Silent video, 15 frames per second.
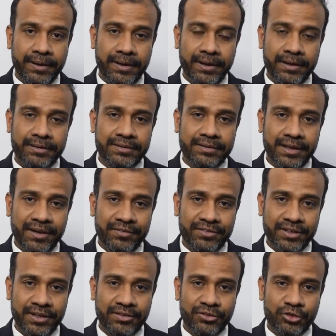I've
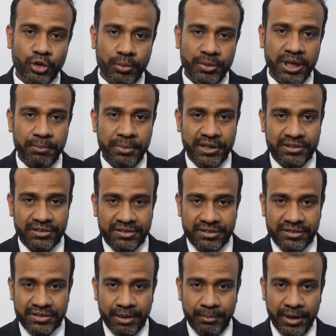seen so many
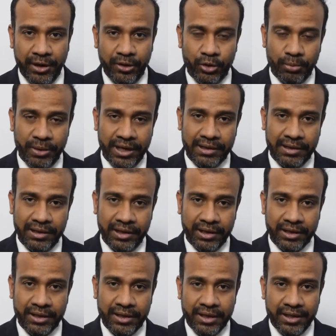patients coming into my
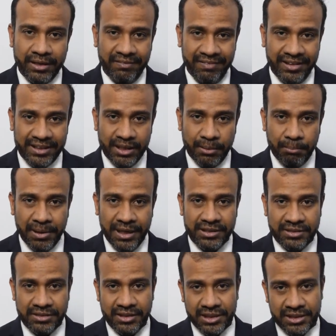clinic with
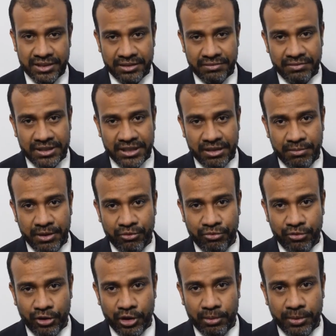blisters which have been
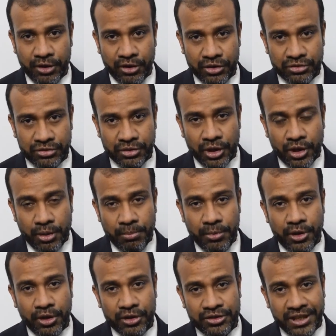formed because
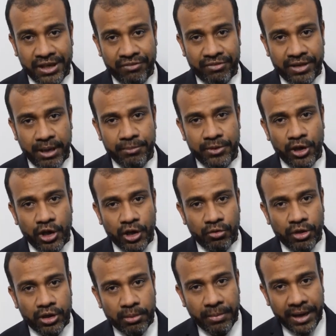they have kept the hot
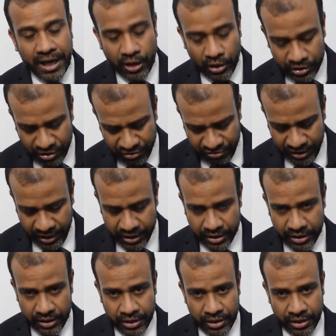water bag on their feet